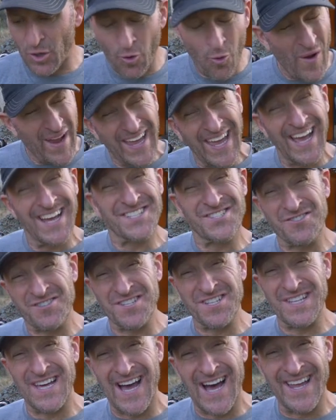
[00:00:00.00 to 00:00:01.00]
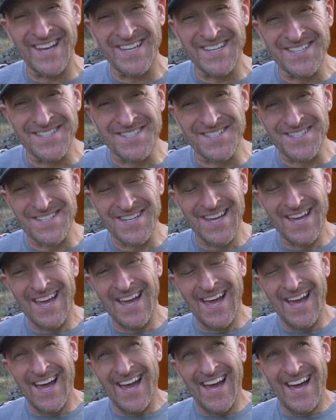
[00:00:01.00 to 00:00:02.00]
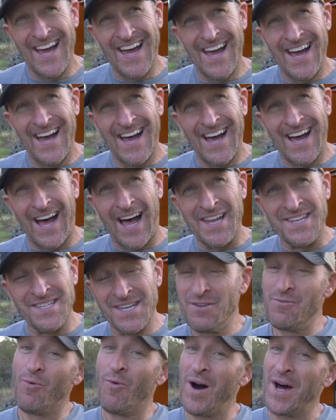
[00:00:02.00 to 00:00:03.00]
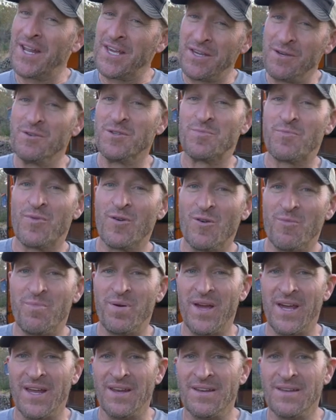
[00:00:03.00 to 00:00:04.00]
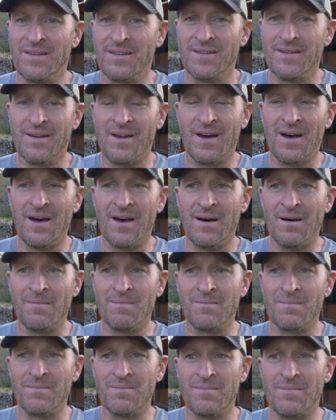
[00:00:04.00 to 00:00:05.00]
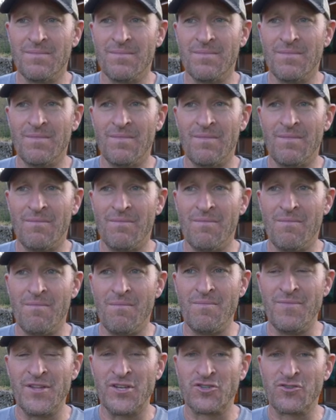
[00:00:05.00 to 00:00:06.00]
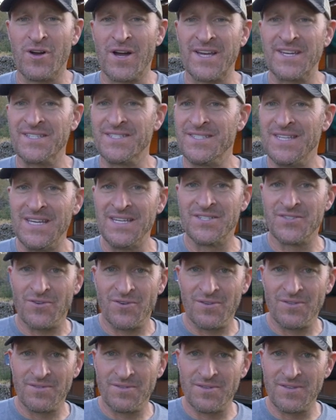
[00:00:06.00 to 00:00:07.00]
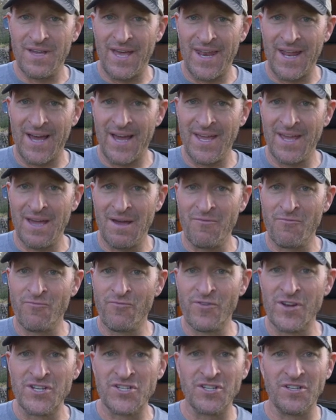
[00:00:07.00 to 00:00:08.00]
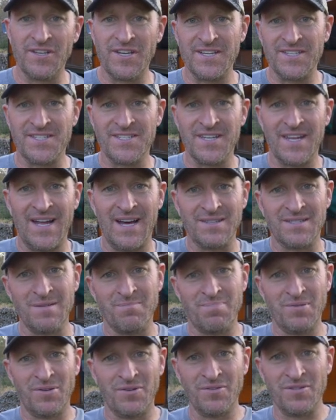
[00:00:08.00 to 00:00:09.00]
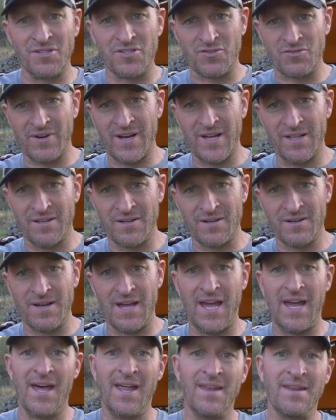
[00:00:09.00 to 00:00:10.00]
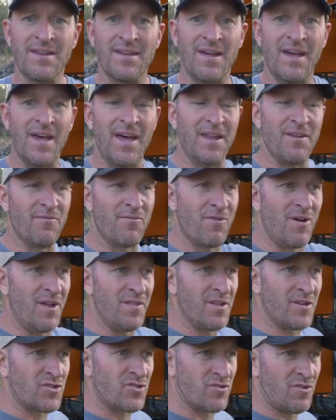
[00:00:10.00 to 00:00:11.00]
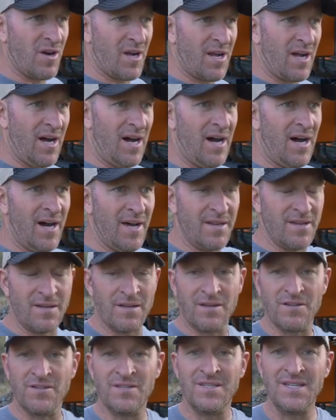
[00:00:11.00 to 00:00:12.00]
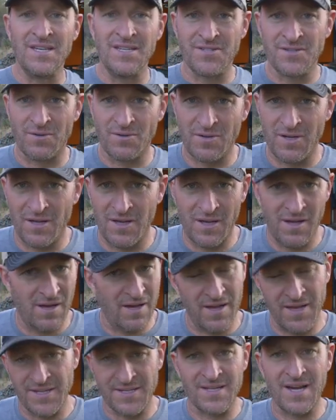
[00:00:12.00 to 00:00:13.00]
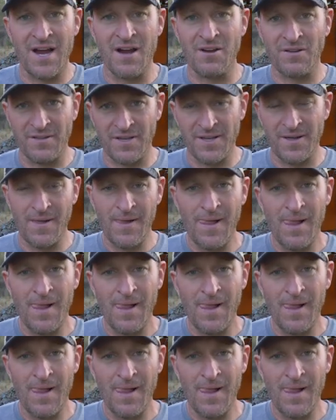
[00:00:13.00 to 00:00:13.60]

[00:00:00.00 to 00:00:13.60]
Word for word: quick answer to that is I didn't want to use propane. The truck is diesel. And I originally had set out to build the trailer and run the truck on diesel entirely.